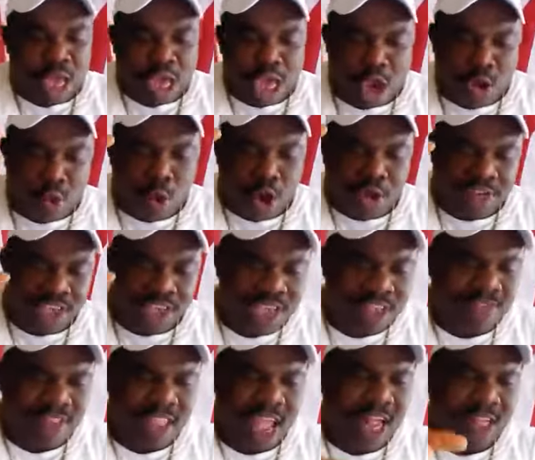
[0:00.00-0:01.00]
It was
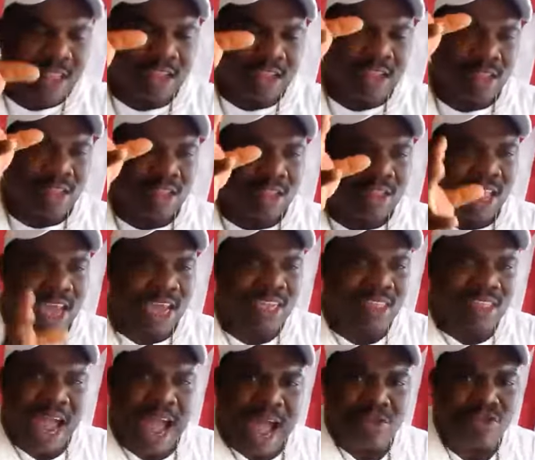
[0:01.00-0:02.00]
instant
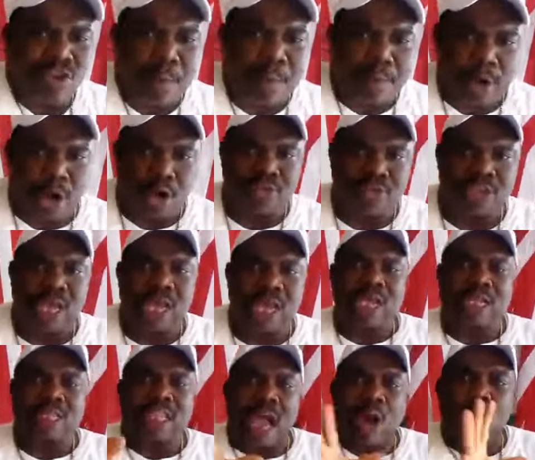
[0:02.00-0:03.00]
10,000 plus.
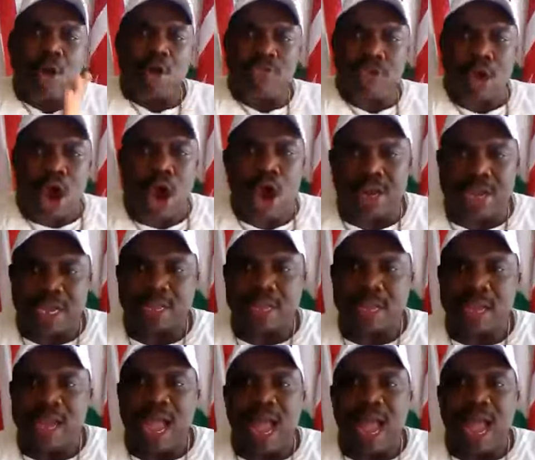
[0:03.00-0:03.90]
That was on it.